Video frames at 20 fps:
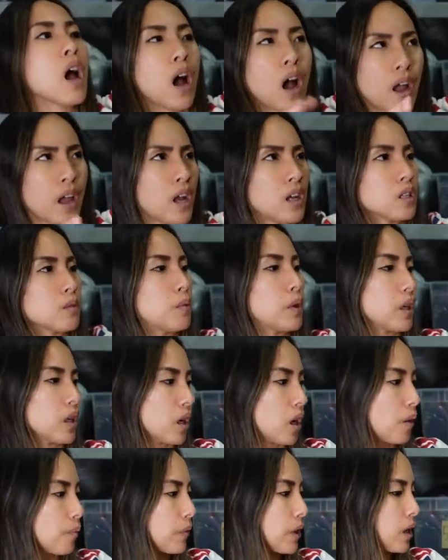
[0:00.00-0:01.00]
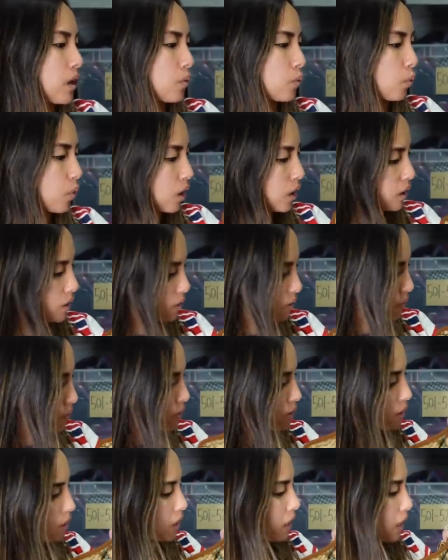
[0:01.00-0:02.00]
I had to pick it up. It
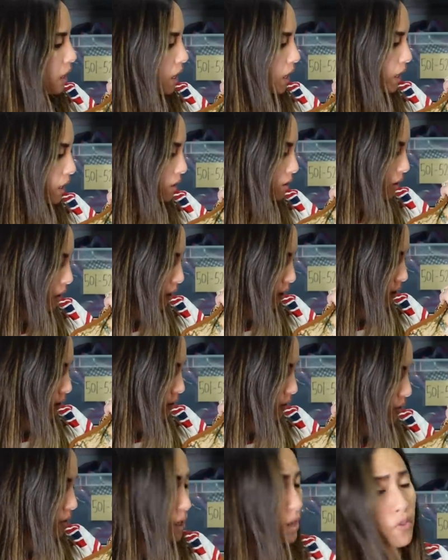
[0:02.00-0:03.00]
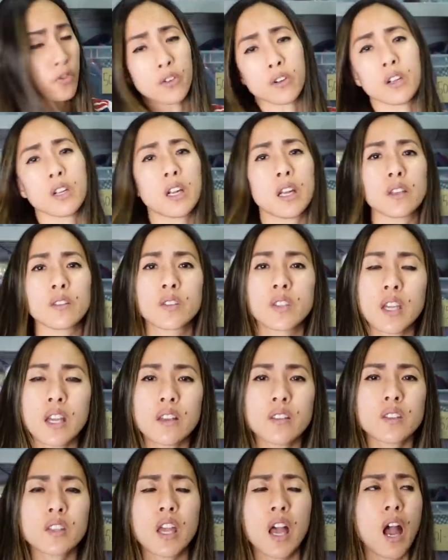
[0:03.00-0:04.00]
was
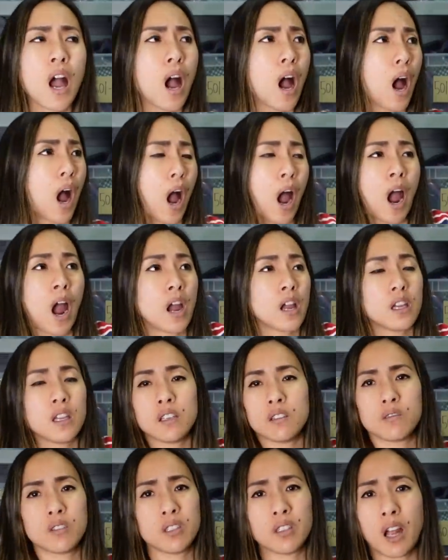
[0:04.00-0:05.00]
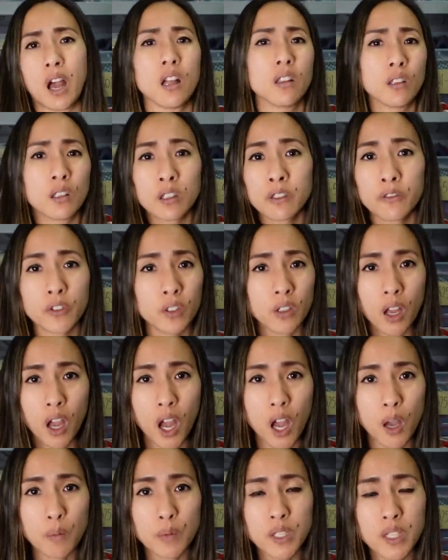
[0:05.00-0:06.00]
$8.39. I did not look for
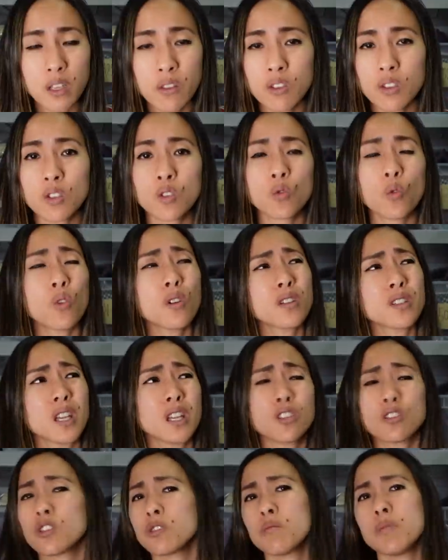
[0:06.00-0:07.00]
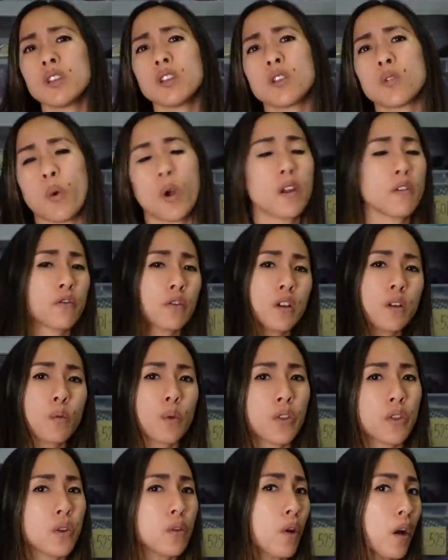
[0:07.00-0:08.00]
comps in the stores, and to be quite frank
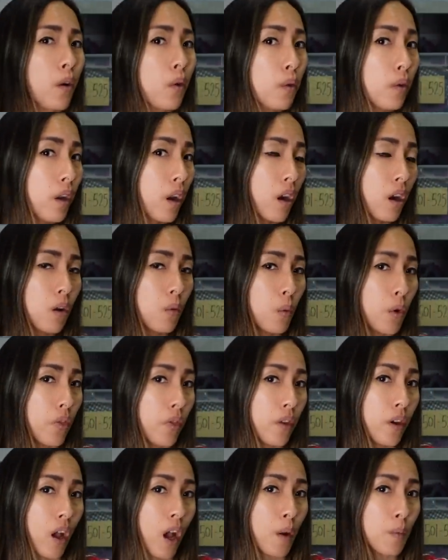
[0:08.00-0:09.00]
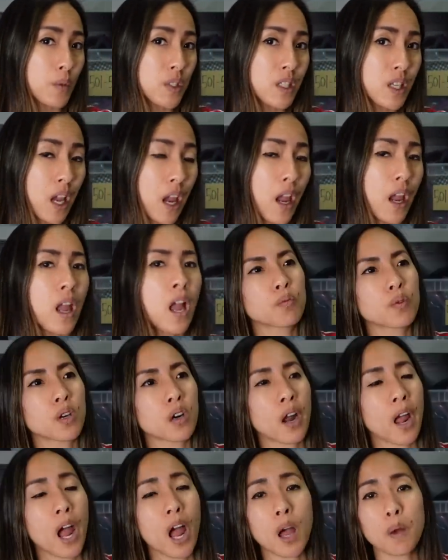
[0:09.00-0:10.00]
with you, I don't care what the comps say.
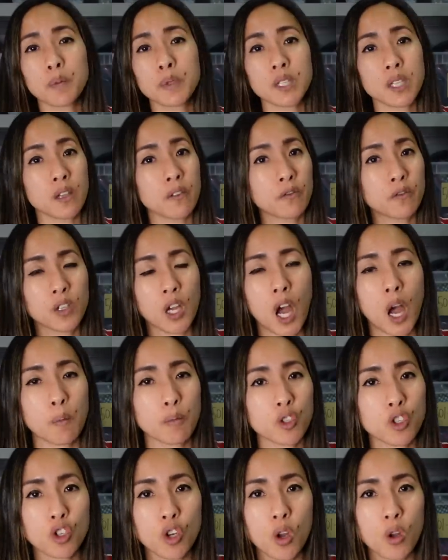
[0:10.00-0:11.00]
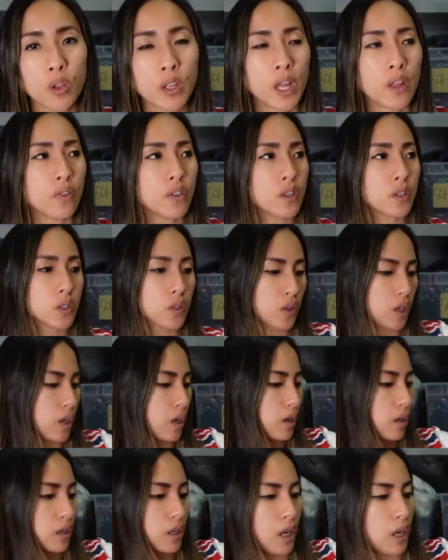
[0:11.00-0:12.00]
Perhaps if comps show that this
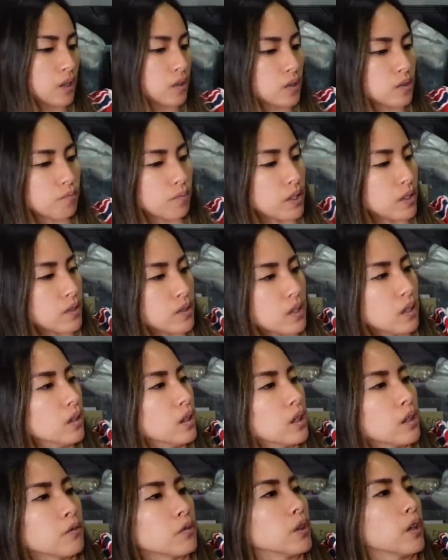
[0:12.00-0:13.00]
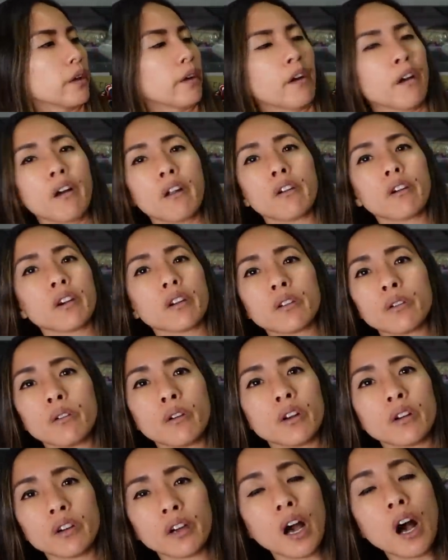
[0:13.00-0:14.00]
thing has been selling for like $100,
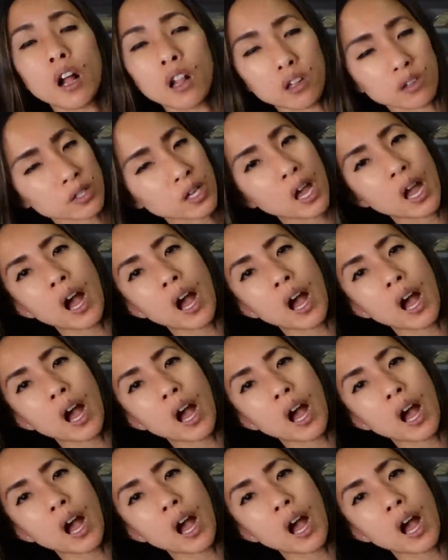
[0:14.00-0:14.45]
$200,